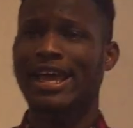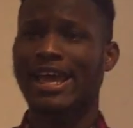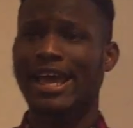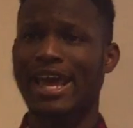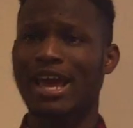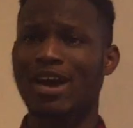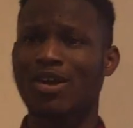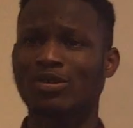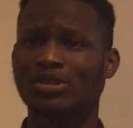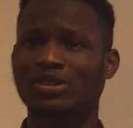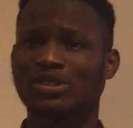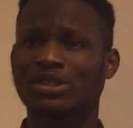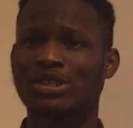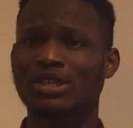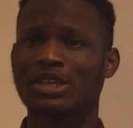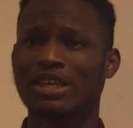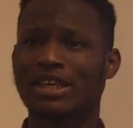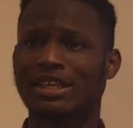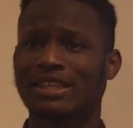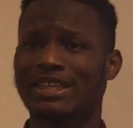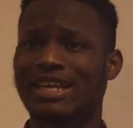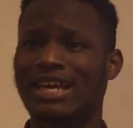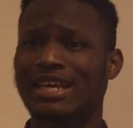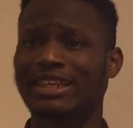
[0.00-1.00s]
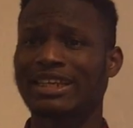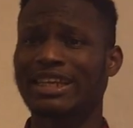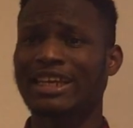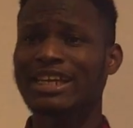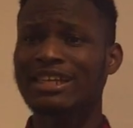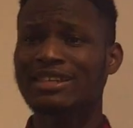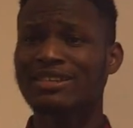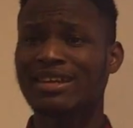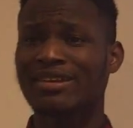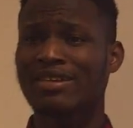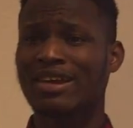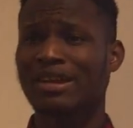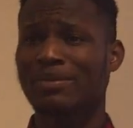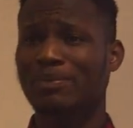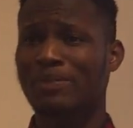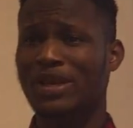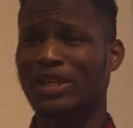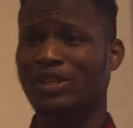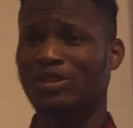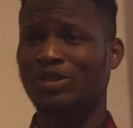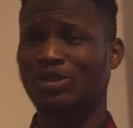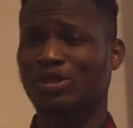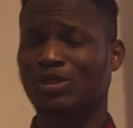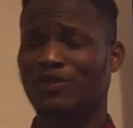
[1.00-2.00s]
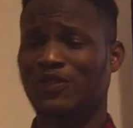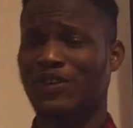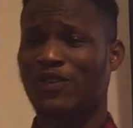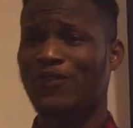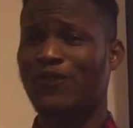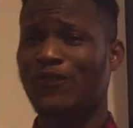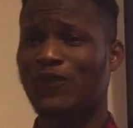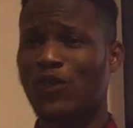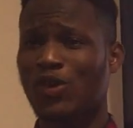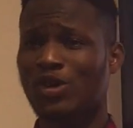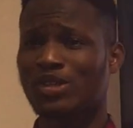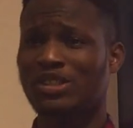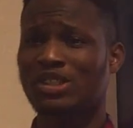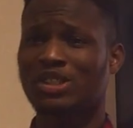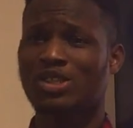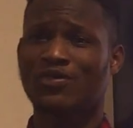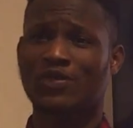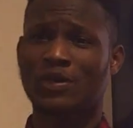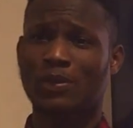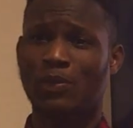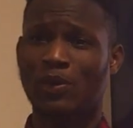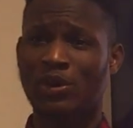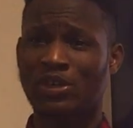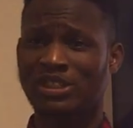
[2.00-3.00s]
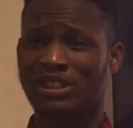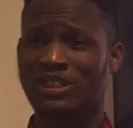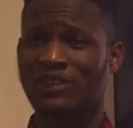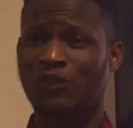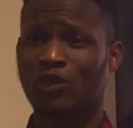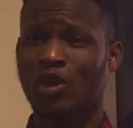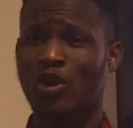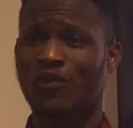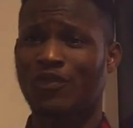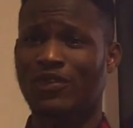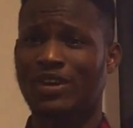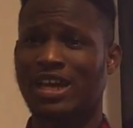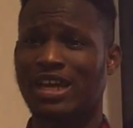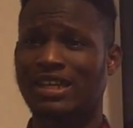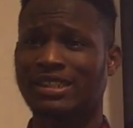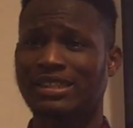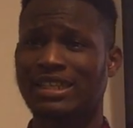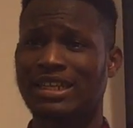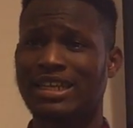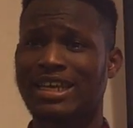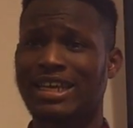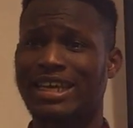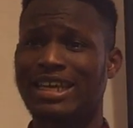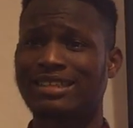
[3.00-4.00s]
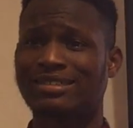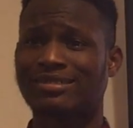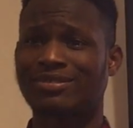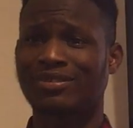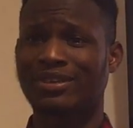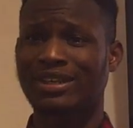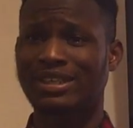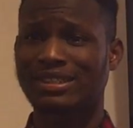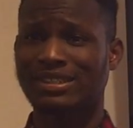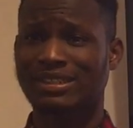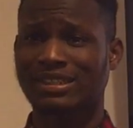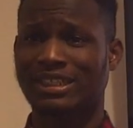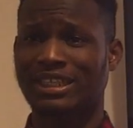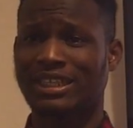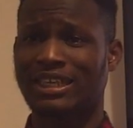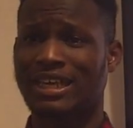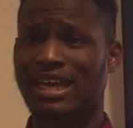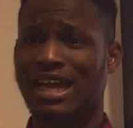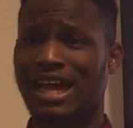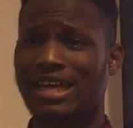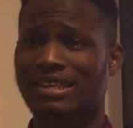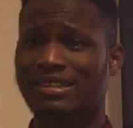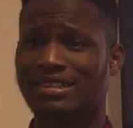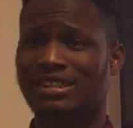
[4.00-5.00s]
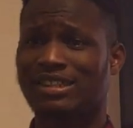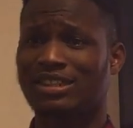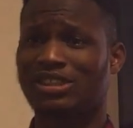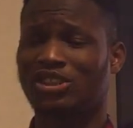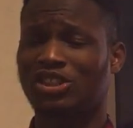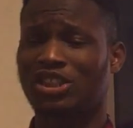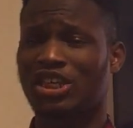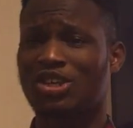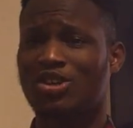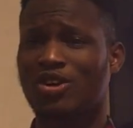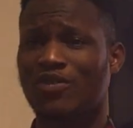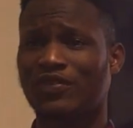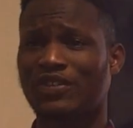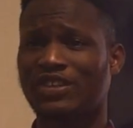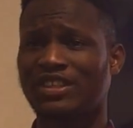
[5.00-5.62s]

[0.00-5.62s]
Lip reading: held that the indirect methods of enforcing of a positive covenant is risky, as in the chain of